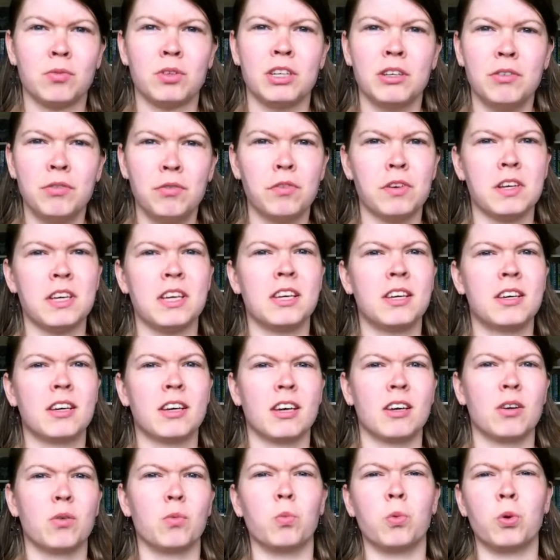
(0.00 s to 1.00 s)

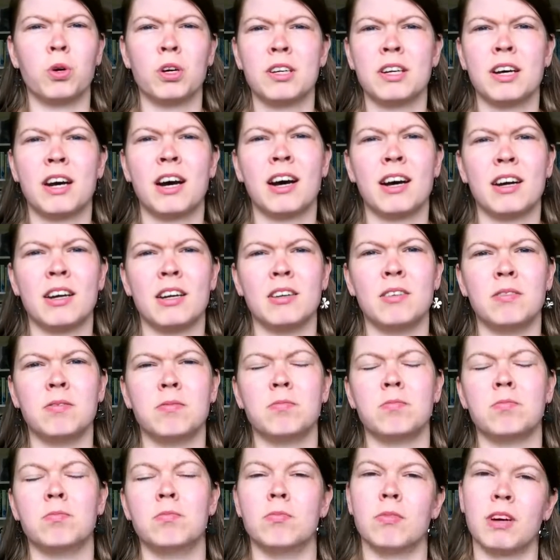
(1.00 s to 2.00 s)
rethinking what I
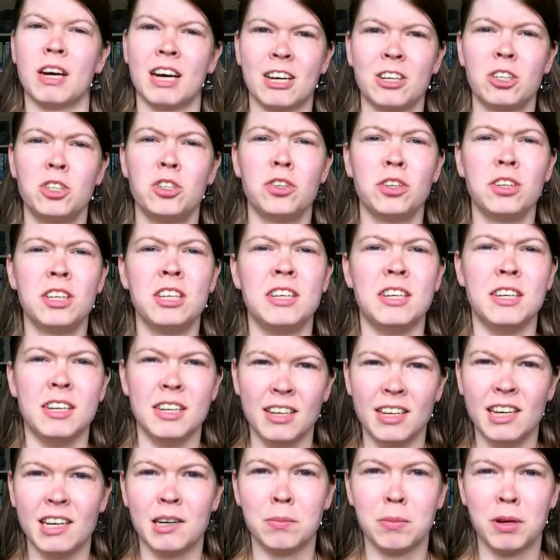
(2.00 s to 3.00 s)
actually
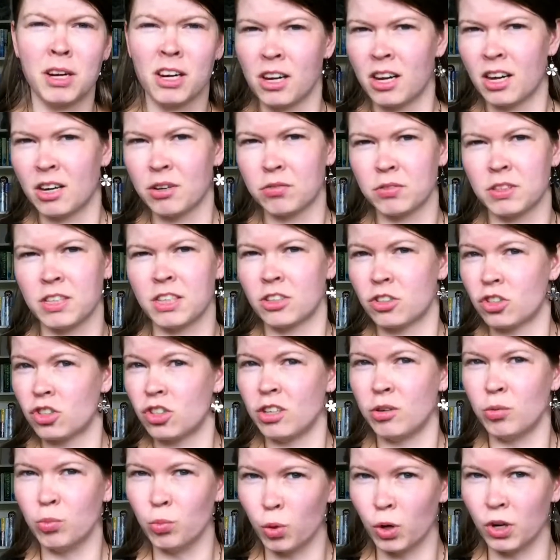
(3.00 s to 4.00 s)
need in my life and
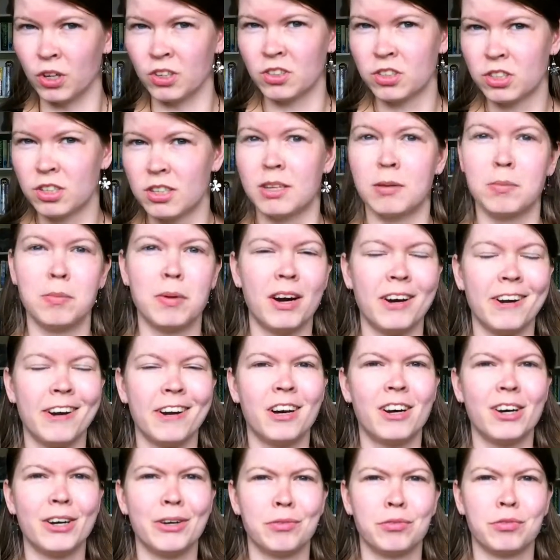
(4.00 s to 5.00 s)
actually want in my
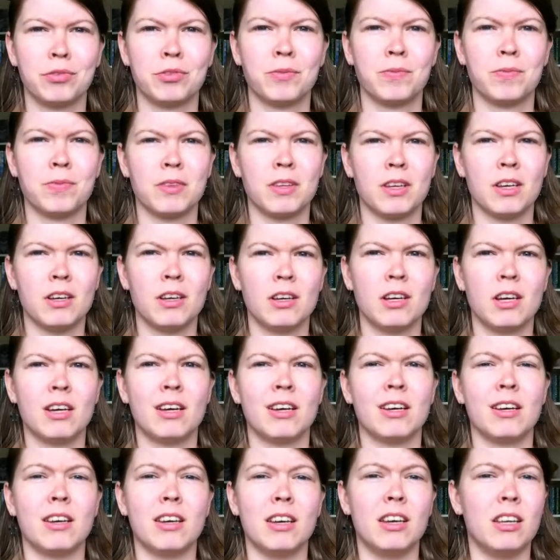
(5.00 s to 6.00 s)
life.
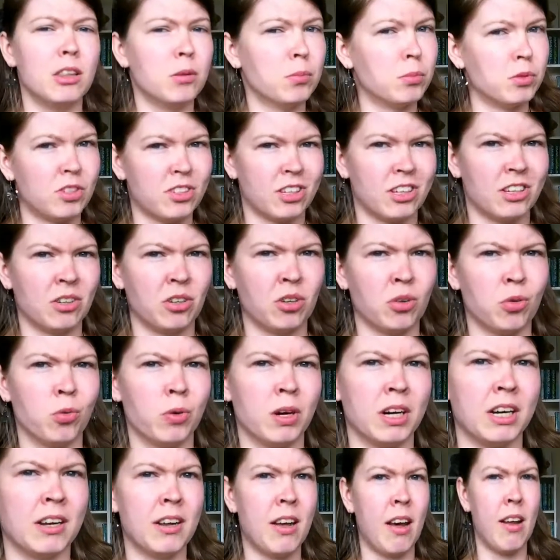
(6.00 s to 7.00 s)
In the material
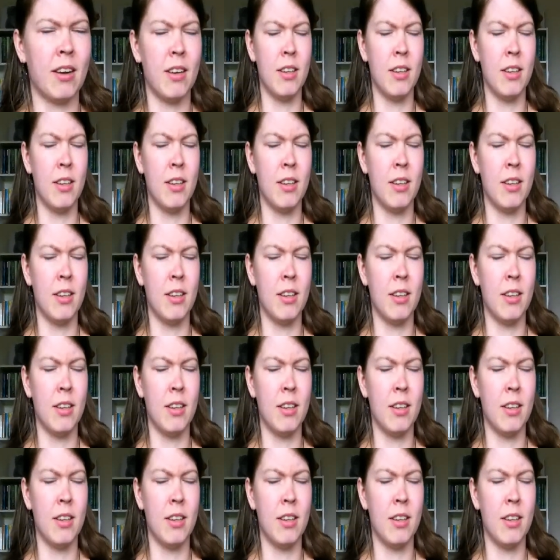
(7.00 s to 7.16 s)
way, that